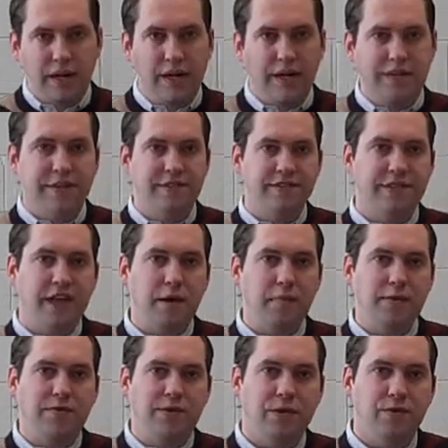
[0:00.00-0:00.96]
The
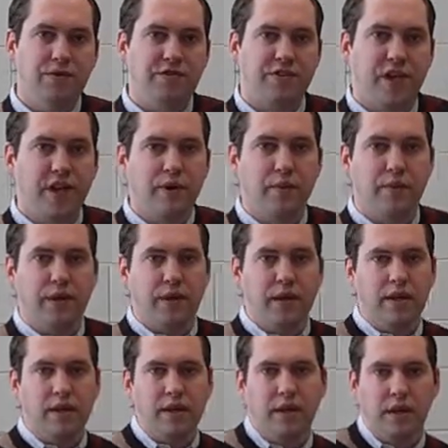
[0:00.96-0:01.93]
statement of owner's equity
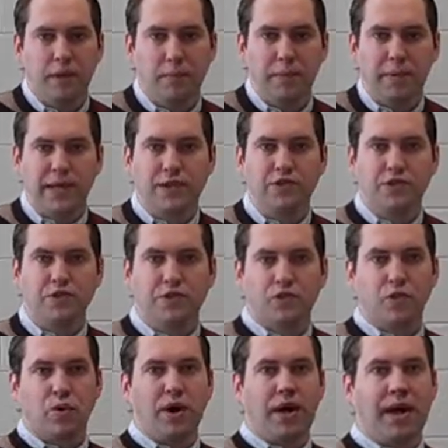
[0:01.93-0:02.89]

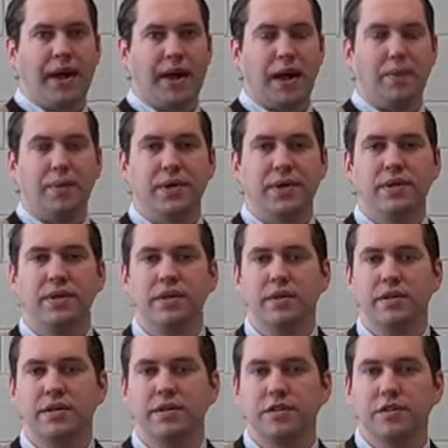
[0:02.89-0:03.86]
measures what happened
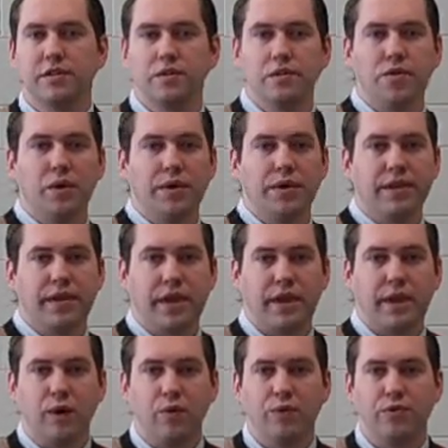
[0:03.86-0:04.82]
to the
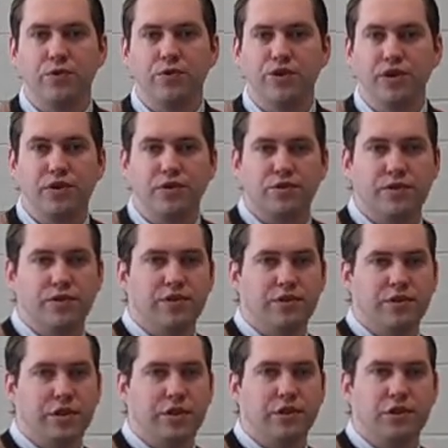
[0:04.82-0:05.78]
owner's
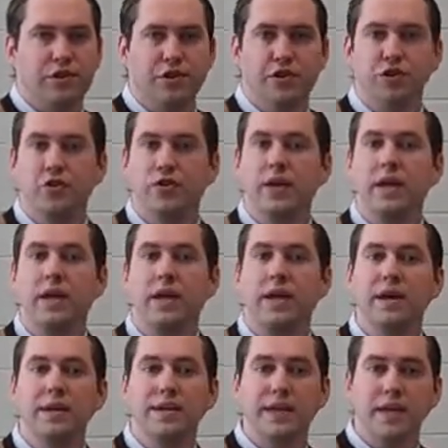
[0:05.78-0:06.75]
interest during
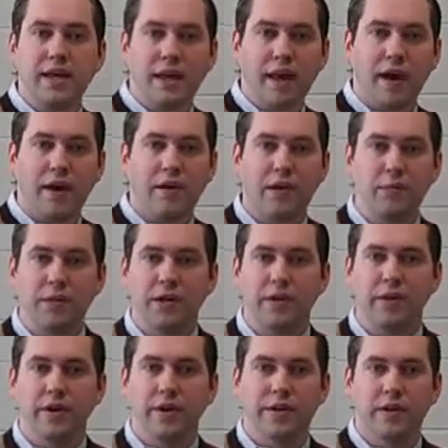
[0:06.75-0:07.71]
the accounting
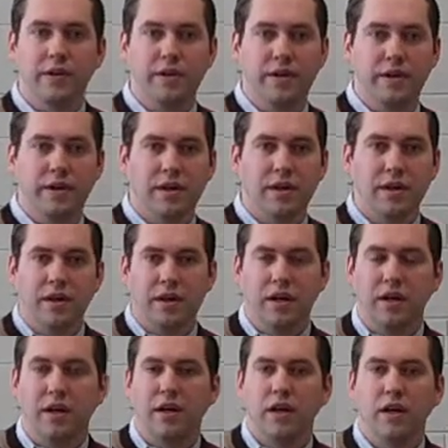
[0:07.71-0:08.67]
period.
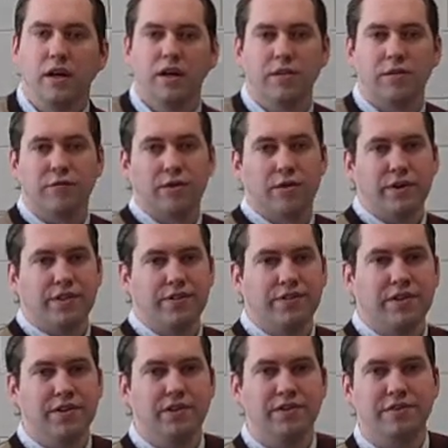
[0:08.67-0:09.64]
For
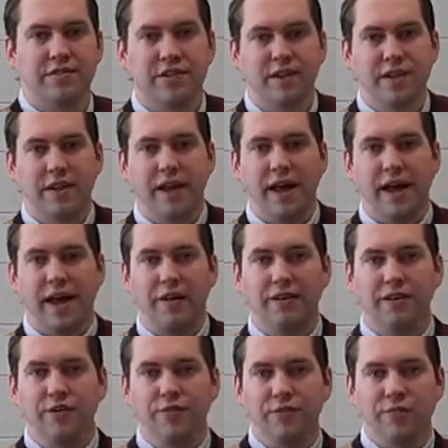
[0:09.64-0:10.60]
instance, how do
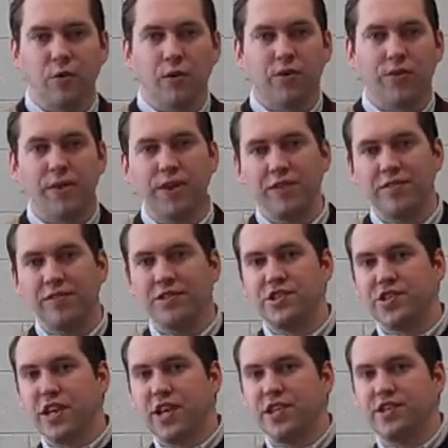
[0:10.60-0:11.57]
those 4 things that
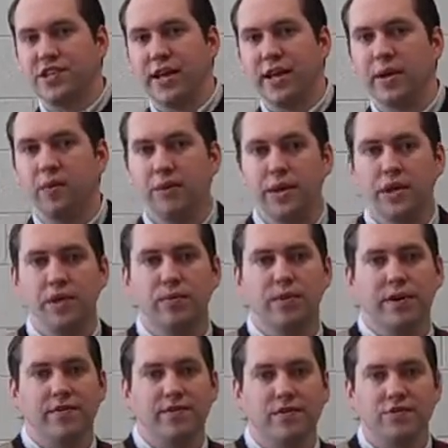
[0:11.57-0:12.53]
change equity,
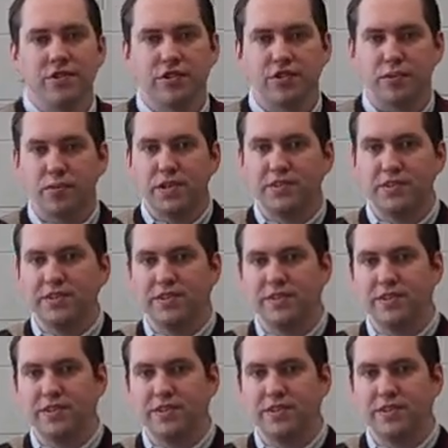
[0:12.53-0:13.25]
revenues, expenses,